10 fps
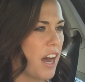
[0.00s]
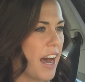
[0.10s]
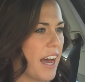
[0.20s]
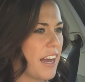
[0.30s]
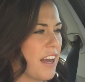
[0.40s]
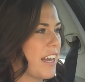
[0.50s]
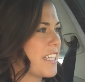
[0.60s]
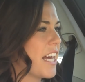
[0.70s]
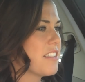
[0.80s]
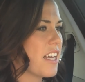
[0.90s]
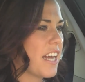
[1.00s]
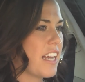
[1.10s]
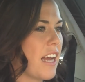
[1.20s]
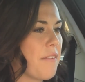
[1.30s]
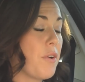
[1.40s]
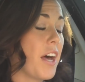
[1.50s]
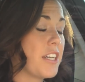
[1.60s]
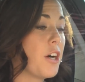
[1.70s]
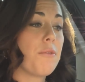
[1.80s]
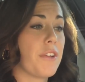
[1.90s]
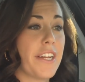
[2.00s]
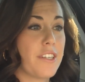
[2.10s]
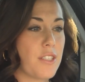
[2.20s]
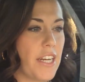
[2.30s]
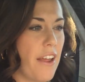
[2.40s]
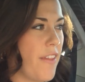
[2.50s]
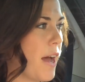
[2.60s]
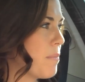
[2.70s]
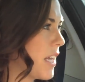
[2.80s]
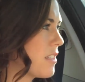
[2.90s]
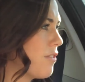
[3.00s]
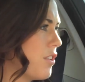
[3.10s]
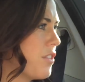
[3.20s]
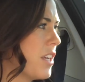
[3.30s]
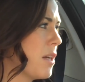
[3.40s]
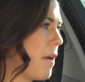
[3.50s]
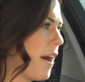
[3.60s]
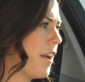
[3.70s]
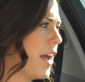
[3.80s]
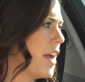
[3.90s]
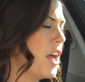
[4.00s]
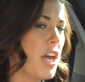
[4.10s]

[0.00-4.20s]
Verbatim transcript: I, I guess I, I, well, I don't really understand that because if you think about it,